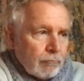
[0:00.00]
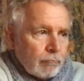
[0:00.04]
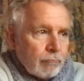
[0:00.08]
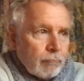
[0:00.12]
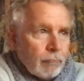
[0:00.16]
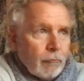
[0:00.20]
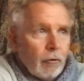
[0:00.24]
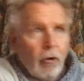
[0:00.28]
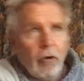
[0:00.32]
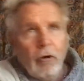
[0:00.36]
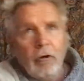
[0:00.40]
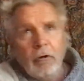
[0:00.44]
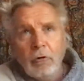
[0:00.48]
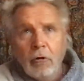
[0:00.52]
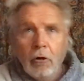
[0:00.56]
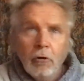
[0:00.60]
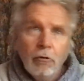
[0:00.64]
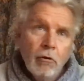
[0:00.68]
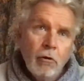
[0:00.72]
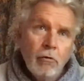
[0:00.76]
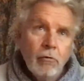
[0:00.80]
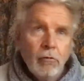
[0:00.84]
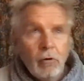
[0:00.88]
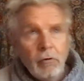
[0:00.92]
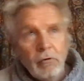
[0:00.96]

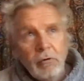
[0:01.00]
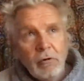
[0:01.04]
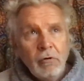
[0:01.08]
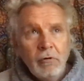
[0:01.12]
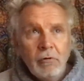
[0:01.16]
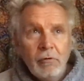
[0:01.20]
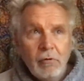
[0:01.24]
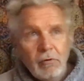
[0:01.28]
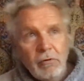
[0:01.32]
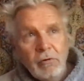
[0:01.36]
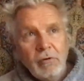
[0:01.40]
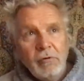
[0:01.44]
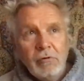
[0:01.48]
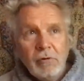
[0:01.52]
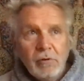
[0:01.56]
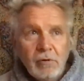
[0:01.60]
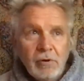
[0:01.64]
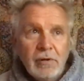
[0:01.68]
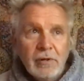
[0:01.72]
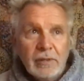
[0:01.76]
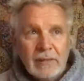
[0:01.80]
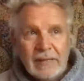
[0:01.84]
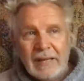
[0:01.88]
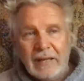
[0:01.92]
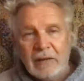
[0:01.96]

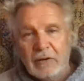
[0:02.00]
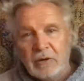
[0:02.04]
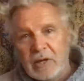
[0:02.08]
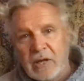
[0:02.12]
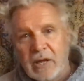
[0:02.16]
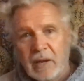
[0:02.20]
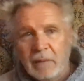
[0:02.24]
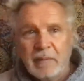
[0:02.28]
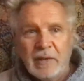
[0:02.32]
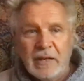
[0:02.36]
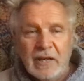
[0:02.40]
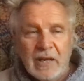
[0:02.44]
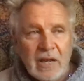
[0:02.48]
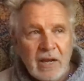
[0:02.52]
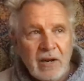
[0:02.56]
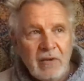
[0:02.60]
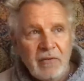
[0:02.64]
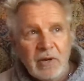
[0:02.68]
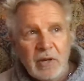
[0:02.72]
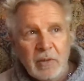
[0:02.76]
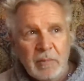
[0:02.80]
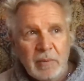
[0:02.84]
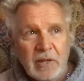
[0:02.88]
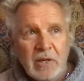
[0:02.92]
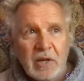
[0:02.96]
He'll come in here and
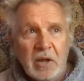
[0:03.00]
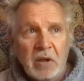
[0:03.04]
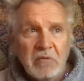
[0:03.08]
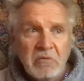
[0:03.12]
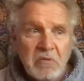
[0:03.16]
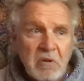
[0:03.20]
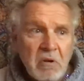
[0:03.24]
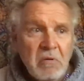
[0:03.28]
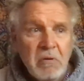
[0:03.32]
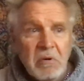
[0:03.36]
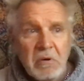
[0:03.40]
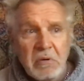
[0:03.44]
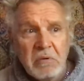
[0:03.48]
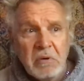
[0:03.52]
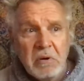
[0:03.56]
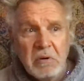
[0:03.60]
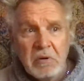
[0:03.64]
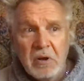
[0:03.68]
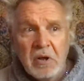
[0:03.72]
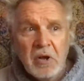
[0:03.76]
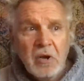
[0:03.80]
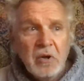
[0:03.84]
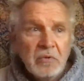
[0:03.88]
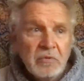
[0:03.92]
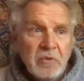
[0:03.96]
he'll be like,
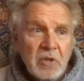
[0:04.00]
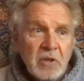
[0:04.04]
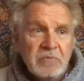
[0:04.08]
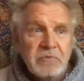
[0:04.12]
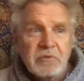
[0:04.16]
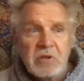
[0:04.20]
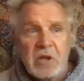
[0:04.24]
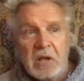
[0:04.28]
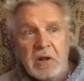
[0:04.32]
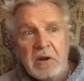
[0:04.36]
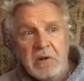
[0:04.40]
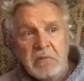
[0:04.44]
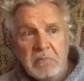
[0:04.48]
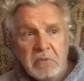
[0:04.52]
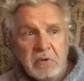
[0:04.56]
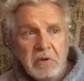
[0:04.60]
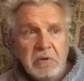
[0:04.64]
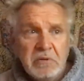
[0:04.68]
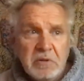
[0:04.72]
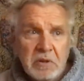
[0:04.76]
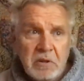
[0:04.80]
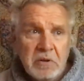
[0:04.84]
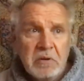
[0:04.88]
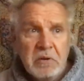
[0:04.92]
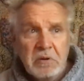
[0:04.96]
they're telling me.
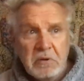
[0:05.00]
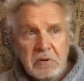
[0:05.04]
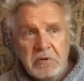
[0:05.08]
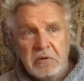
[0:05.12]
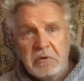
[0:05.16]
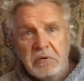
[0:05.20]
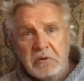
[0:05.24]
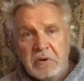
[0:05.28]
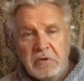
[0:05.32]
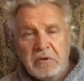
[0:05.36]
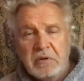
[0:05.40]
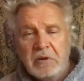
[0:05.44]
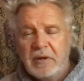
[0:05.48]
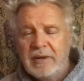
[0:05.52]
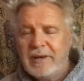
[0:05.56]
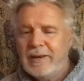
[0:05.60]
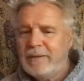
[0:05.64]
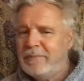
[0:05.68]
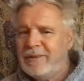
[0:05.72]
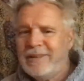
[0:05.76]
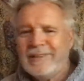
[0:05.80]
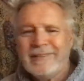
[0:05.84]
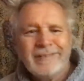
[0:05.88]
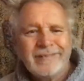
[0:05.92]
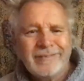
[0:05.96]
I'm
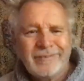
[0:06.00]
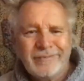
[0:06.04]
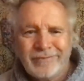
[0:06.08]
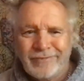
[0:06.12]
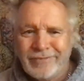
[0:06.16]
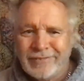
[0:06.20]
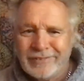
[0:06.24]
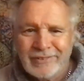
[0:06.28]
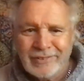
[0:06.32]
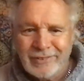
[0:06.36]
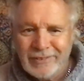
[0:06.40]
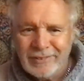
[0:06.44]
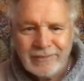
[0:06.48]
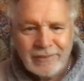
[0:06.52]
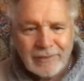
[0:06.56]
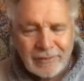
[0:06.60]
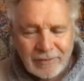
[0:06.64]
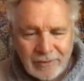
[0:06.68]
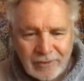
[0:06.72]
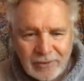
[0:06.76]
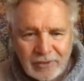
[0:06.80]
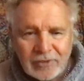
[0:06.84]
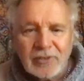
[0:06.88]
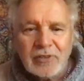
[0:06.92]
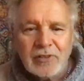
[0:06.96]
like,
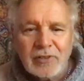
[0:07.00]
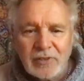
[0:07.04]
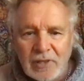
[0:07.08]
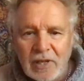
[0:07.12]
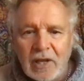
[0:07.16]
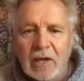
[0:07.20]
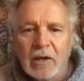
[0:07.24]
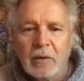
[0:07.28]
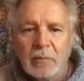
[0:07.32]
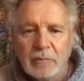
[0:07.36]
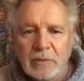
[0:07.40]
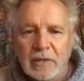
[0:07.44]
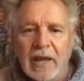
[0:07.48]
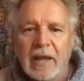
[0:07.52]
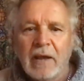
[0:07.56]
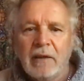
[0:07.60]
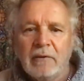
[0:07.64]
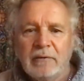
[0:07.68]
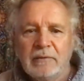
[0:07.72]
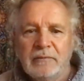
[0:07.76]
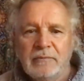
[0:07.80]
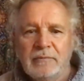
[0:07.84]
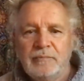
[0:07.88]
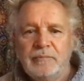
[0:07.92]
just calm down.